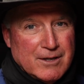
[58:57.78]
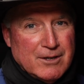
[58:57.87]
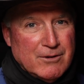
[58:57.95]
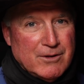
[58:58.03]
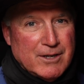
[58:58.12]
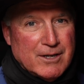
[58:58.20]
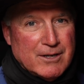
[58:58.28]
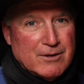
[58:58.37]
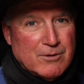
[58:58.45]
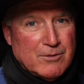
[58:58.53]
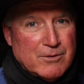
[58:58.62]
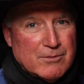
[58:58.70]
they got
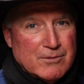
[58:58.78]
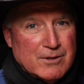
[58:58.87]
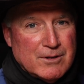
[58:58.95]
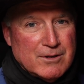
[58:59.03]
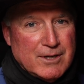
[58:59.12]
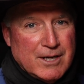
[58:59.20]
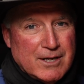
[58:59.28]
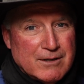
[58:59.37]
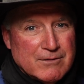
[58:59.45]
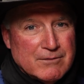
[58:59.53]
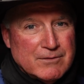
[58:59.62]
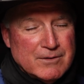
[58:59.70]
no thrill out
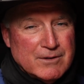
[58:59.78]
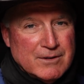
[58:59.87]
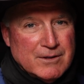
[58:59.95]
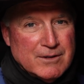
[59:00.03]
of,